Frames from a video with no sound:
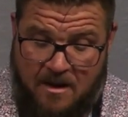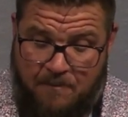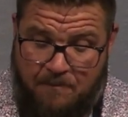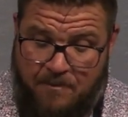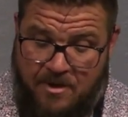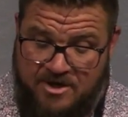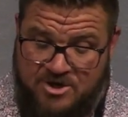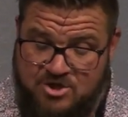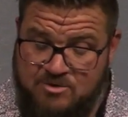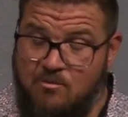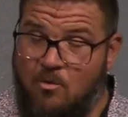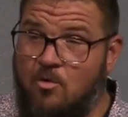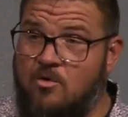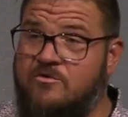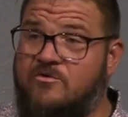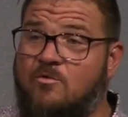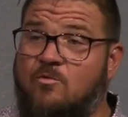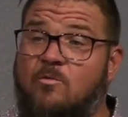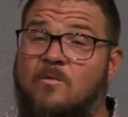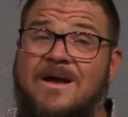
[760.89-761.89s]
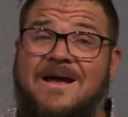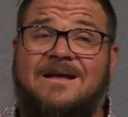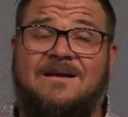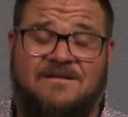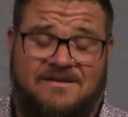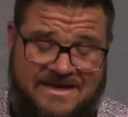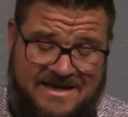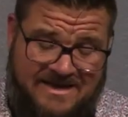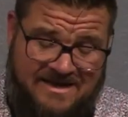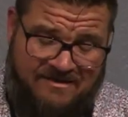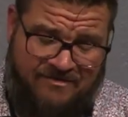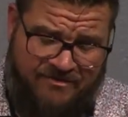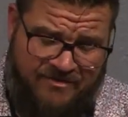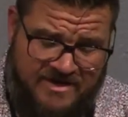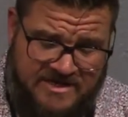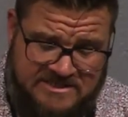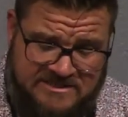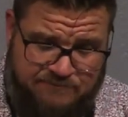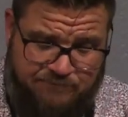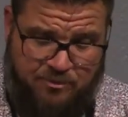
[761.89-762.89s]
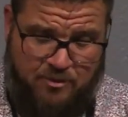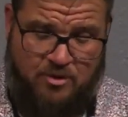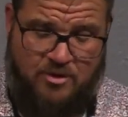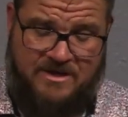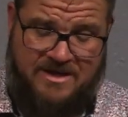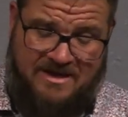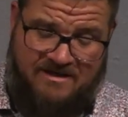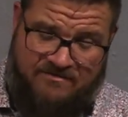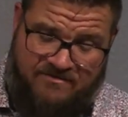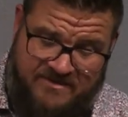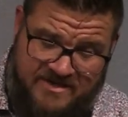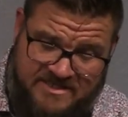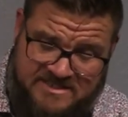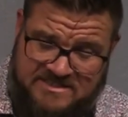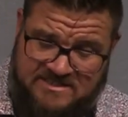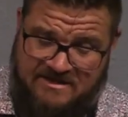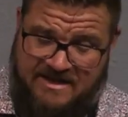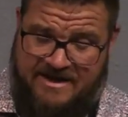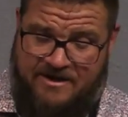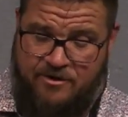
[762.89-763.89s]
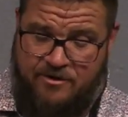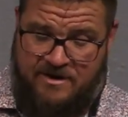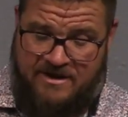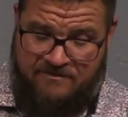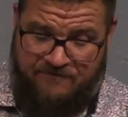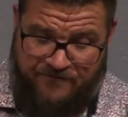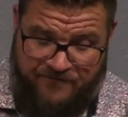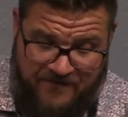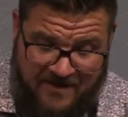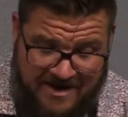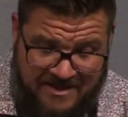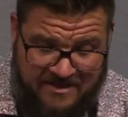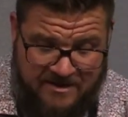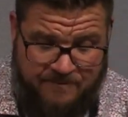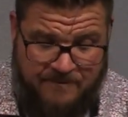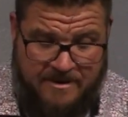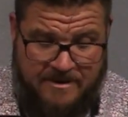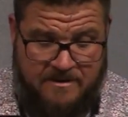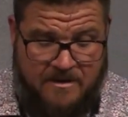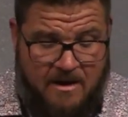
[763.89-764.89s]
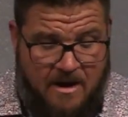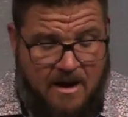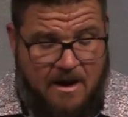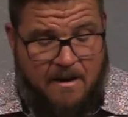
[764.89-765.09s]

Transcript: Much more directly in this book, in this letter, in Philemon,